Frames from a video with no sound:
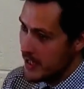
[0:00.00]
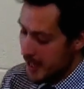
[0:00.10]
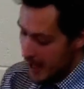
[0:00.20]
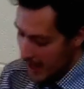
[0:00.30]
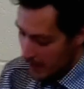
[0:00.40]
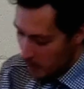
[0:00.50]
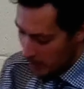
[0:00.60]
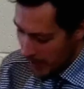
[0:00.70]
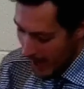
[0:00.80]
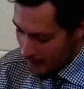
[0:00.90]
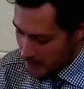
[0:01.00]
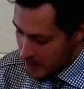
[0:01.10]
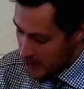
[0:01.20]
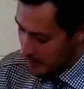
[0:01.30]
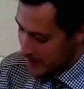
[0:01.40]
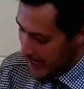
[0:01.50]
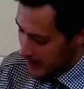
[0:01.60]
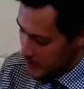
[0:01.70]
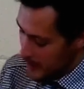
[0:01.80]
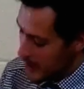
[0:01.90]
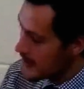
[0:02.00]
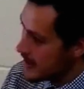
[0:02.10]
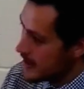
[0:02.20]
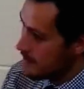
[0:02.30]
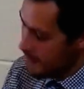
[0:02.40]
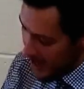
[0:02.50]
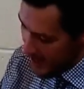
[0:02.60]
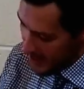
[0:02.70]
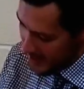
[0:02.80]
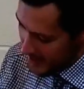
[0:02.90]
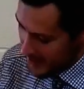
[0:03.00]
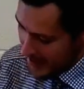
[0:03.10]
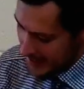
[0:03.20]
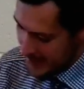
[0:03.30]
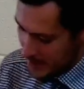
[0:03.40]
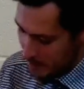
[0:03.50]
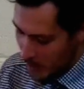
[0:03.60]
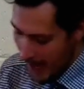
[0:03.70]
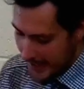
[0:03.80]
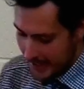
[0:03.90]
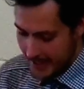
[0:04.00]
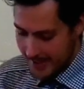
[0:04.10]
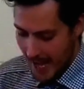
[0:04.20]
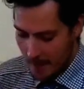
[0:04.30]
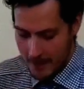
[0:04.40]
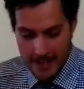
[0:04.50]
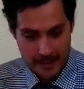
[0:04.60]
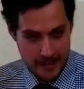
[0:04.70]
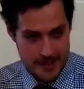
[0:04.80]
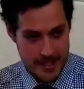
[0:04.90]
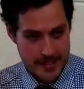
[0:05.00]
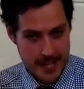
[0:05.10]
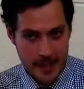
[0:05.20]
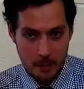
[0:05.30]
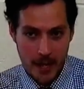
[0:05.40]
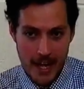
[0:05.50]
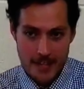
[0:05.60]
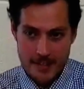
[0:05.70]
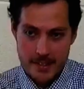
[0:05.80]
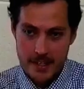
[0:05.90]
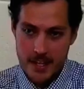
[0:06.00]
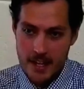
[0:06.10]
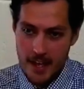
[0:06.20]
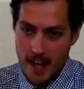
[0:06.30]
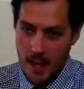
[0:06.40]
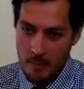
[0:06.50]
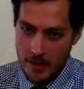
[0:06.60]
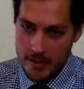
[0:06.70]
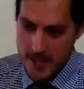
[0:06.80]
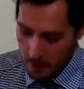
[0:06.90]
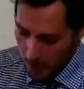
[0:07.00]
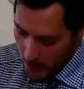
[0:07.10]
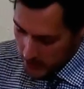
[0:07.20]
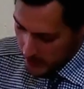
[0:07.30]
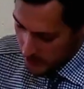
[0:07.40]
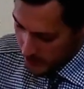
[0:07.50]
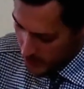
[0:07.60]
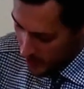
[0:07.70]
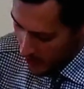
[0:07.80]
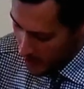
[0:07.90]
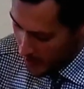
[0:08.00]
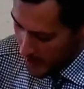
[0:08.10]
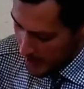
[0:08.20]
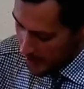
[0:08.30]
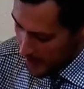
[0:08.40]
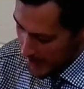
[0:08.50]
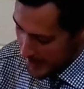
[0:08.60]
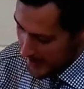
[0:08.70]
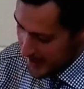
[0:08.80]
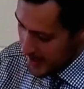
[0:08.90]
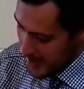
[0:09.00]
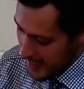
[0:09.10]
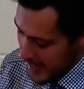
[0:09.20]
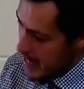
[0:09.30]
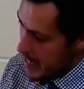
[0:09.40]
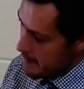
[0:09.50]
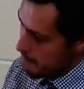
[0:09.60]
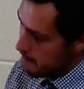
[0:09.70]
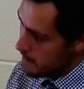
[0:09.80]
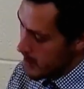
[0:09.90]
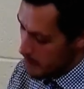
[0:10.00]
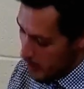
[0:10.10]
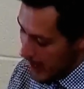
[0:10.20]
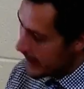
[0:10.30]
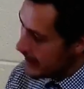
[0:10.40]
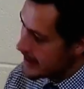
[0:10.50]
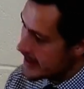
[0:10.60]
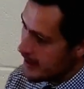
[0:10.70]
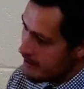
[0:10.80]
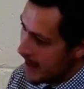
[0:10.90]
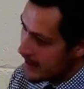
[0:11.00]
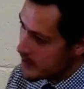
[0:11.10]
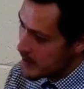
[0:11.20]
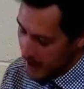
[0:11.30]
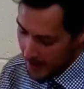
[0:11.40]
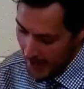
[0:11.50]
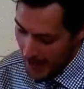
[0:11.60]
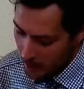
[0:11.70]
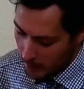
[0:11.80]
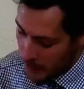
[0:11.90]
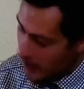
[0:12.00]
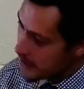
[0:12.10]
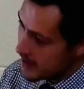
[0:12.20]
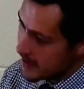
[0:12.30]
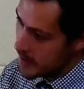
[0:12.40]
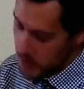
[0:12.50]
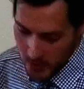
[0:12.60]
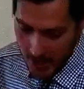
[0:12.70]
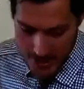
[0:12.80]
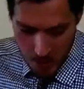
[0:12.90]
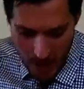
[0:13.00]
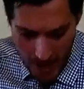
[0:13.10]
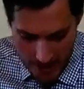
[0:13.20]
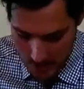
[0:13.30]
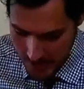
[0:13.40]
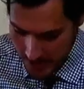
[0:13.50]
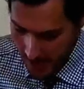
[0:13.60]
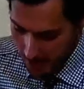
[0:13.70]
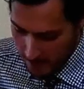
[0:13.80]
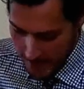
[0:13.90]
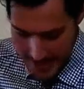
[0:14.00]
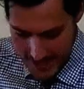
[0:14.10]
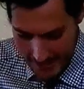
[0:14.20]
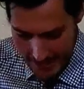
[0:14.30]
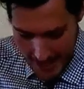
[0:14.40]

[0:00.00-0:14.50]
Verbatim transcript: uh, what perhaps jumps out to us first is the miraculous happenings that take place uh, amongst the apostles on this day. The miraculous events, we can't help but notice them straight away as we start reading